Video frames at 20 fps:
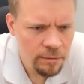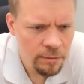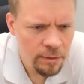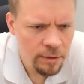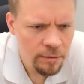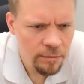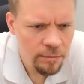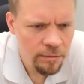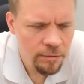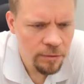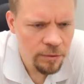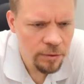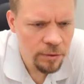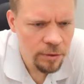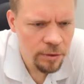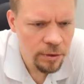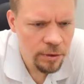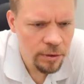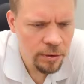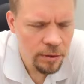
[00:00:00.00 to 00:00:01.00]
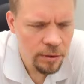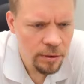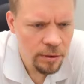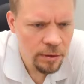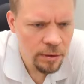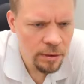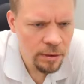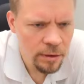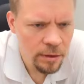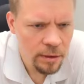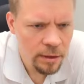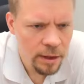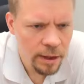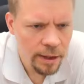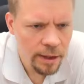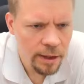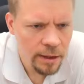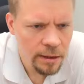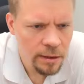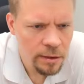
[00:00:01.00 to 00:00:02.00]
f4.
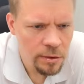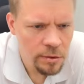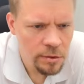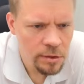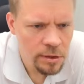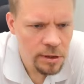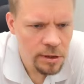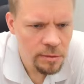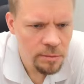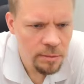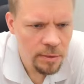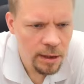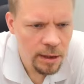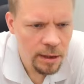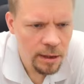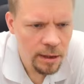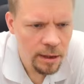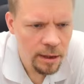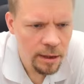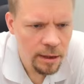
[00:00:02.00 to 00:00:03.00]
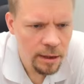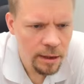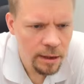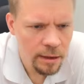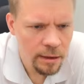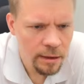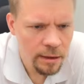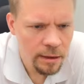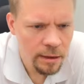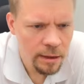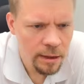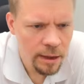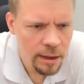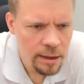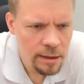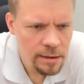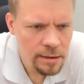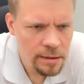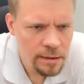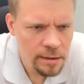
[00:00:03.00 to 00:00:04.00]
I can use this pin, I
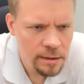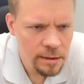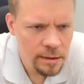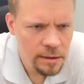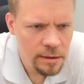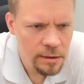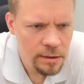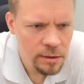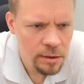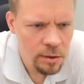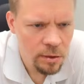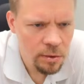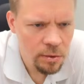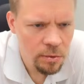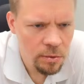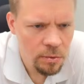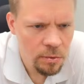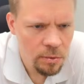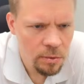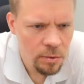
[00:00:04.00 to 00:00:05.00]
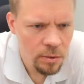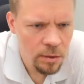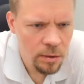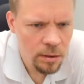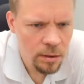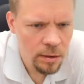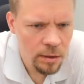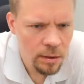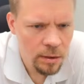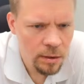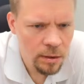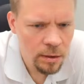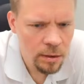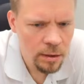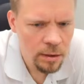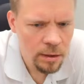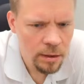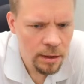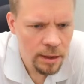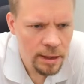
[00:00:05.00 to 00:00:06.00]
guess. So
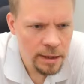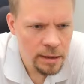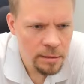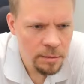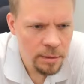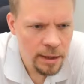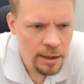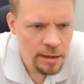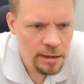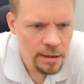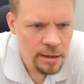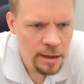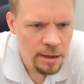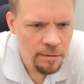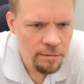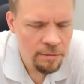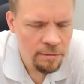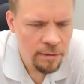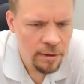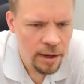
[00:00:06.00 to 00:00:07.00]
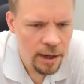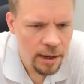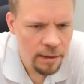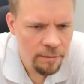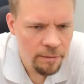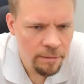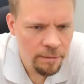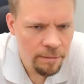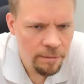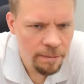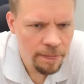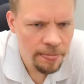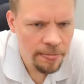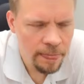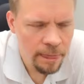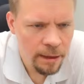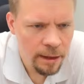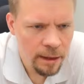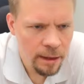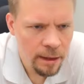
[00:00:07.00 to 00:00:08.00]
let's play c5.
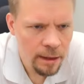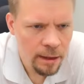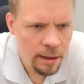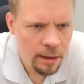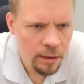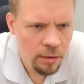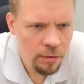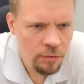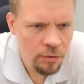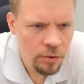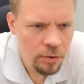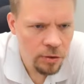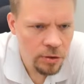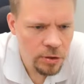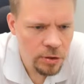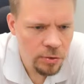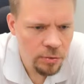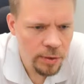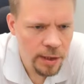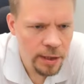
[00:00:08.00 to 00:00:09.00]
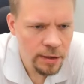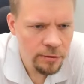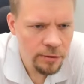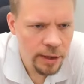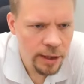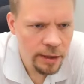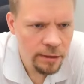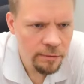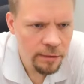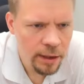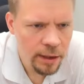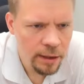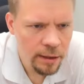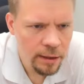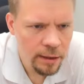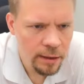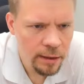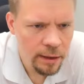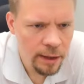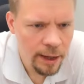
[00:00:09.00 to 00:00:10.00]
Of course, queen trade will
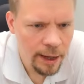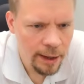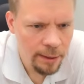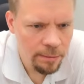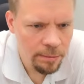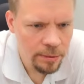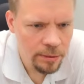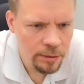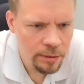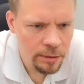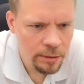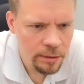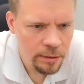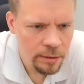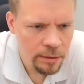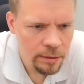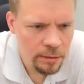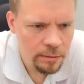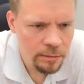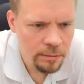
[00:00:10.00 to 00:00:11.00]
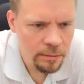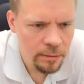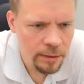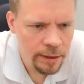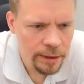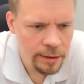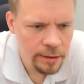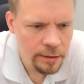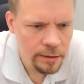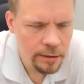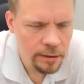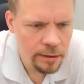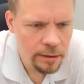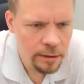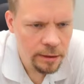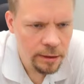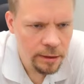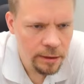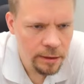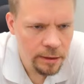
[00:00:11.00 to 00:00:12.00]
happen, but
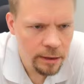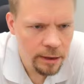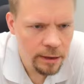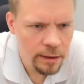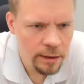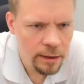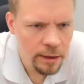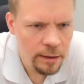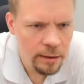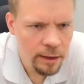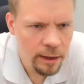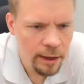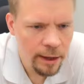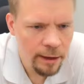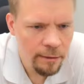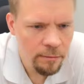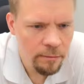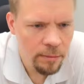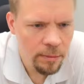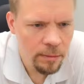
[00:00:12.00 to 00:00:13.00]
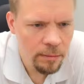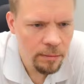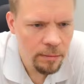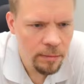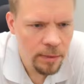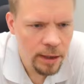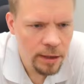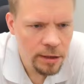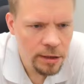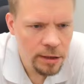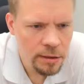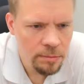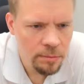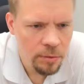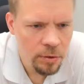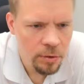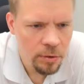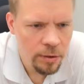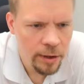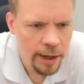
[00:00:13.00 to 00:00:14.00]
I think I have much
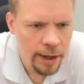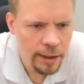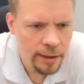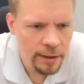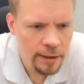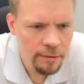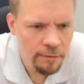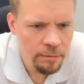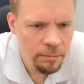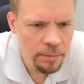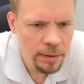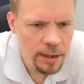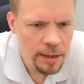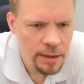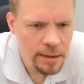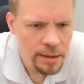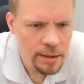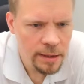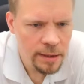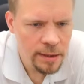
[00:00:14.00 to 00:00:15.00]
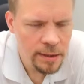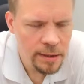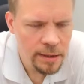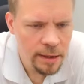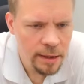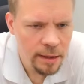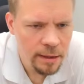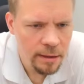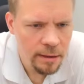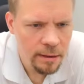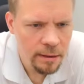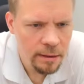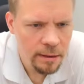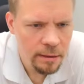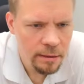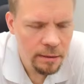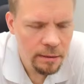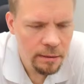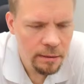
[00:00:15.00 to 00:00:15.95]
more active pieces, and that